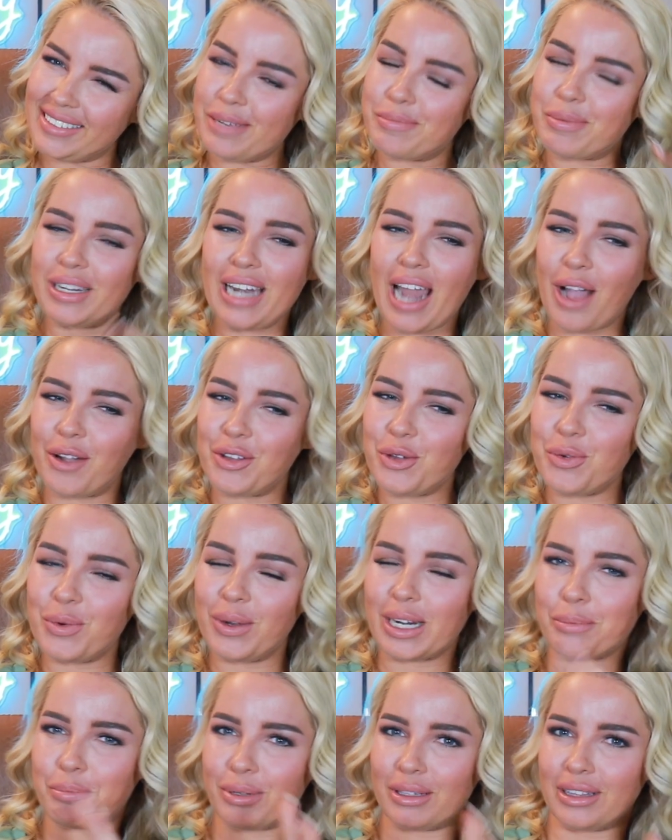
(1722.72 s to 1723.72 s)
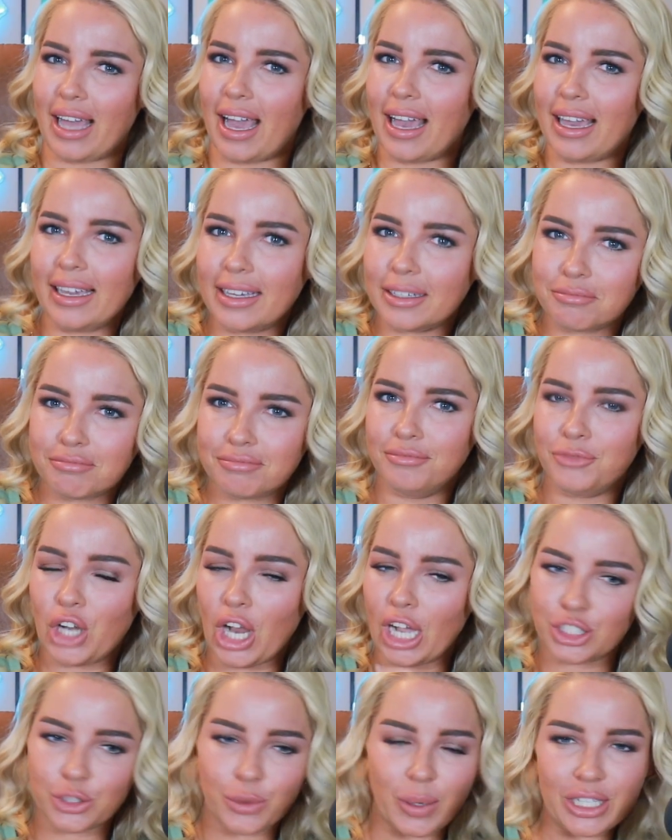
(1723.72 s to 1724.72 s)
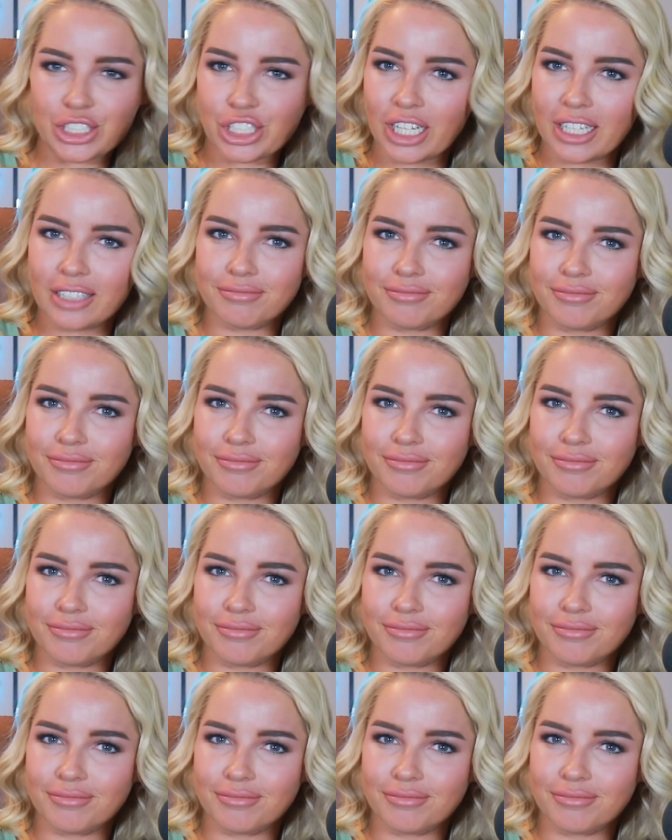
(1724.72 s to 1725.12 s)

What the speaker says: want to play graduation?